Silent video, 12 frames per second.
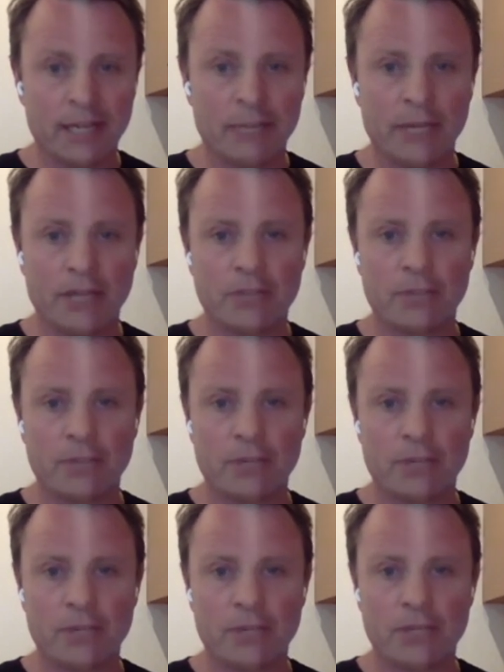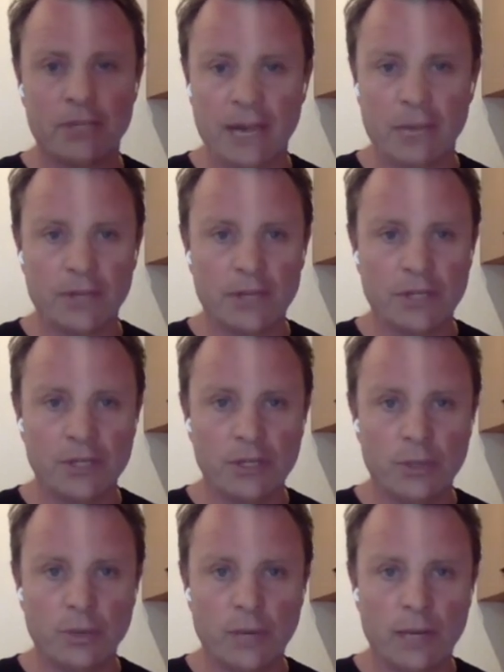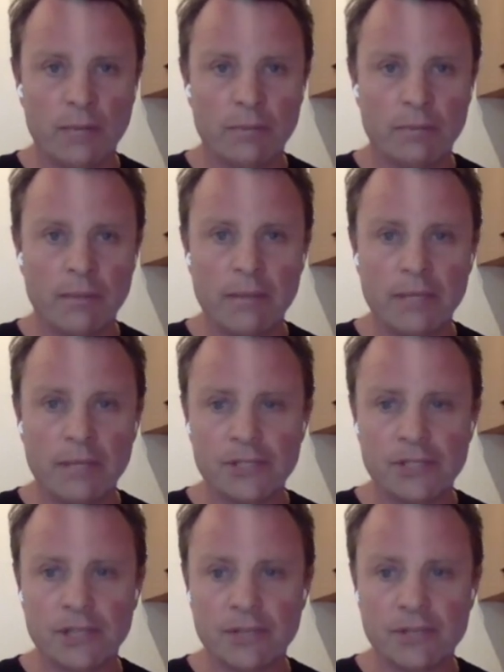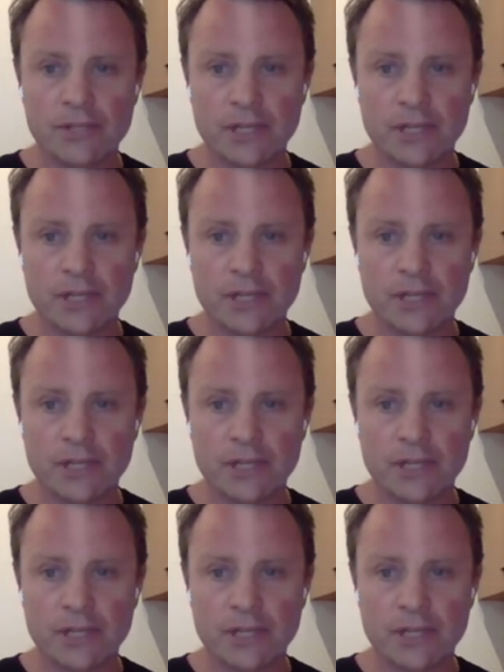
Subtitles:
But I suppose to start with, can you maybe just give us